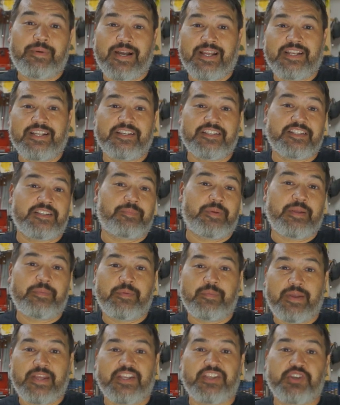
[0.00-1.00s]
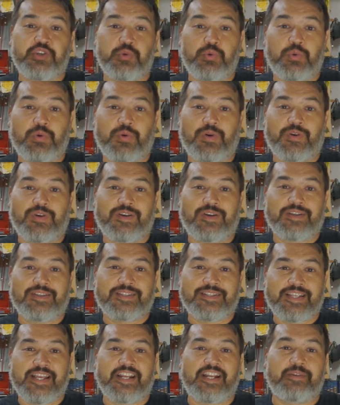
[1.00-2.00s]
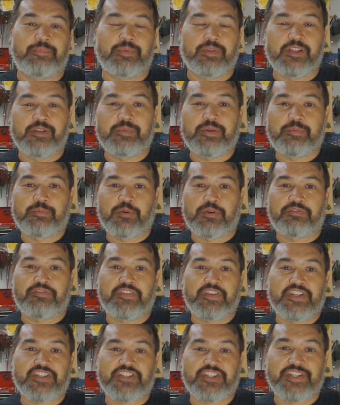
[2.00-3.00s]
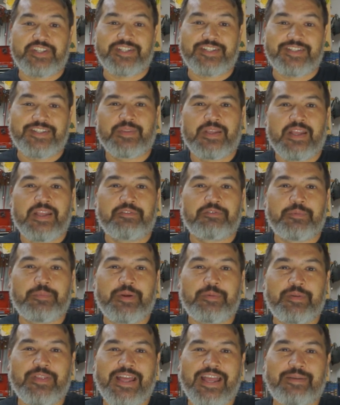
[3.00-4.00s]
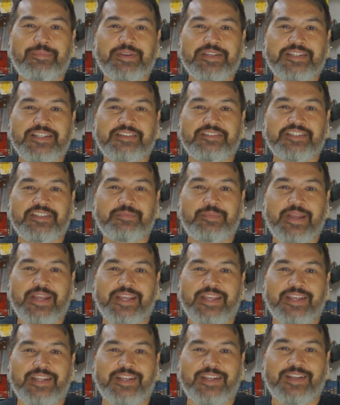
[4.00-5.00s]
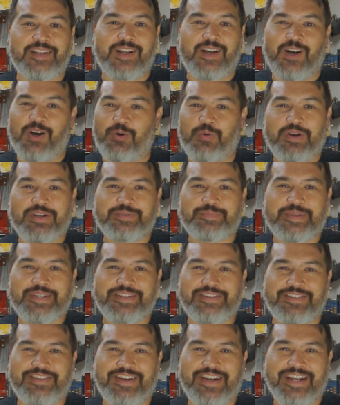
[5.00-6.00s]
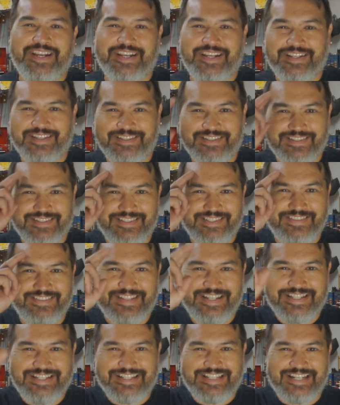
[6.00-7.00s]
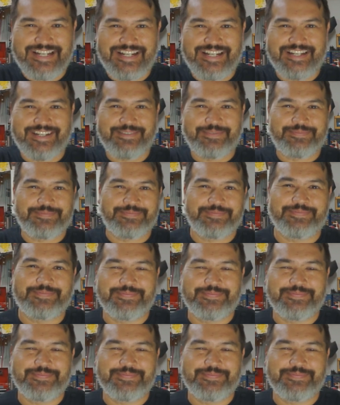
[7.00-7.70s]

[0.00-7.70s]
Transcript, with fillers: ideas to maybe make your setup a little bit more efficient. Remember the ABCs of making. Always be creating. Till next time.